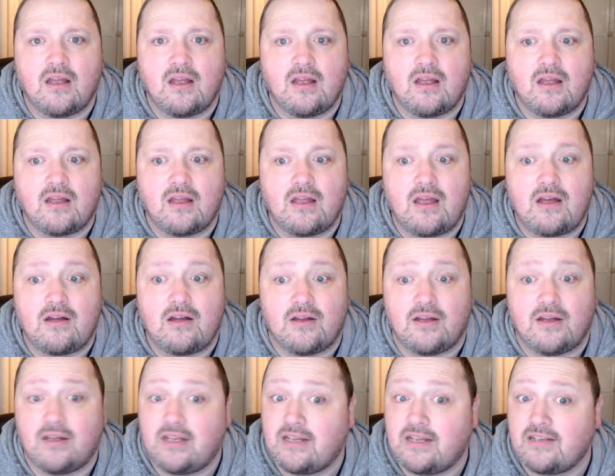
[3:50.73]
Ah.
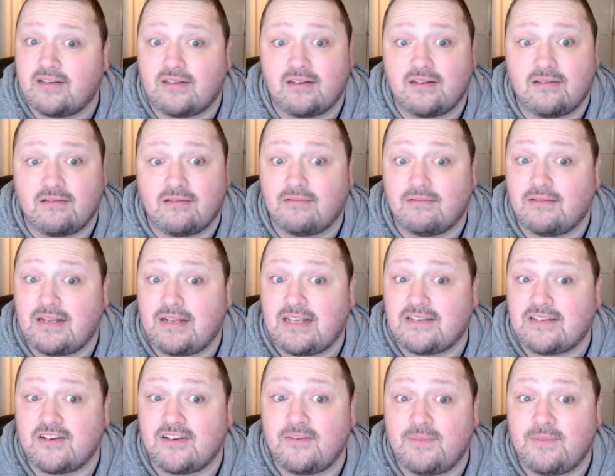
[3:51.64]
It's
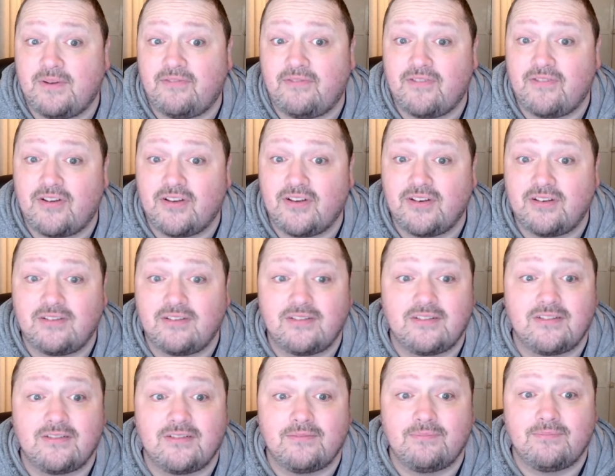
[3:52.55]
going to be fun,
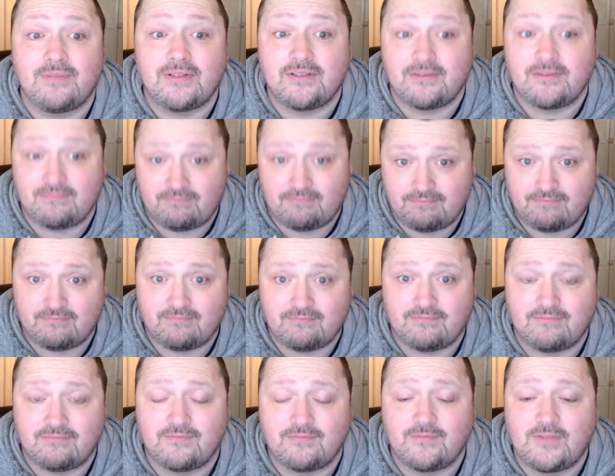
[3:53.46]
but
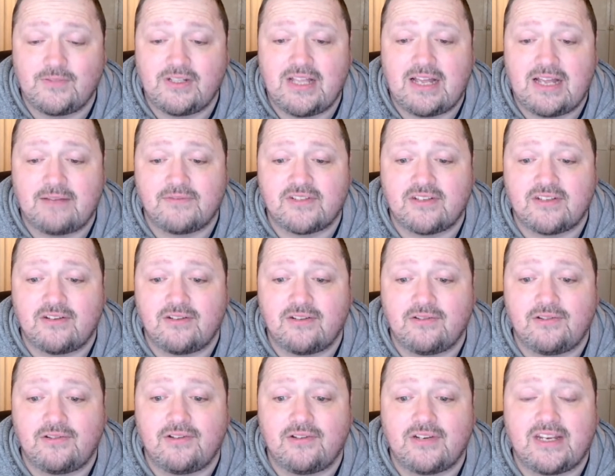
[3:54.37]
we'll have to
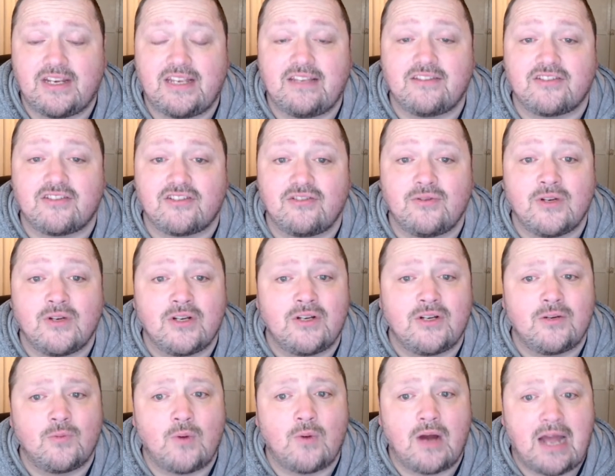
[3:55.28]
look into
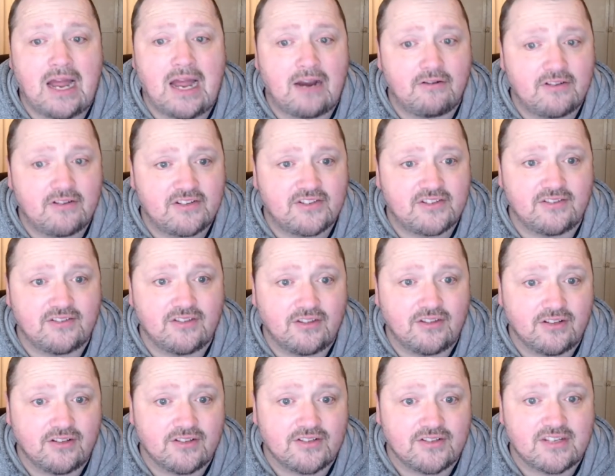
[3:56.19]
what Harrison
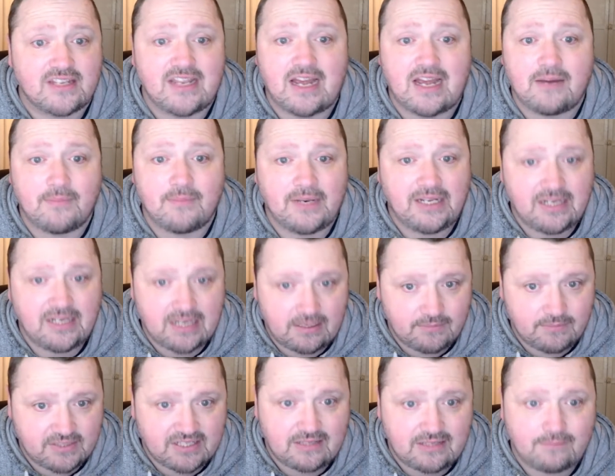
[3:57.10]
does and how many
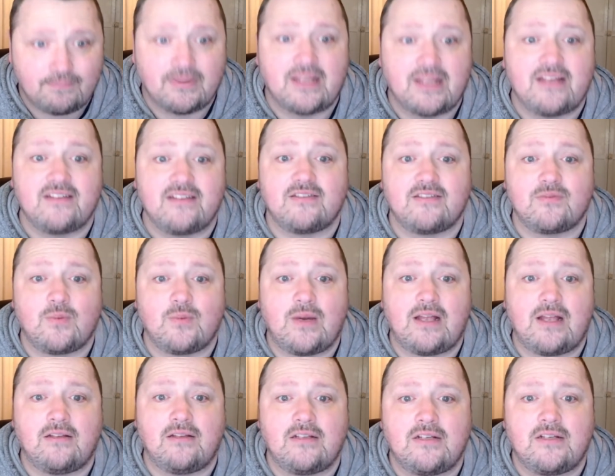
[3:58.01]
games he plays as well.